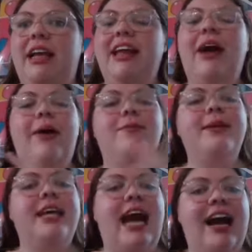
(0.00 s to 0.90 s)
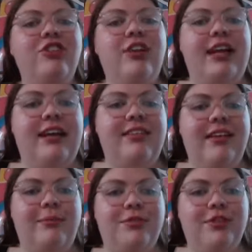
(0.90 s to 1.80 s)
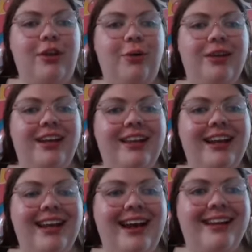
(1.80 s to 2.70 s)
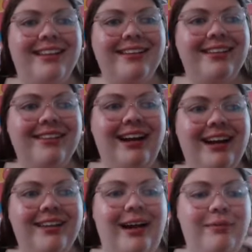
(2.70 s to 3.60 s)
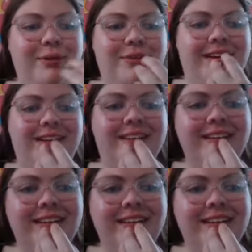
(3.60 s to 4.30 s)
I like how everybody casually gets up slowly. Like, that's yeah, this like is not it. A time to rush.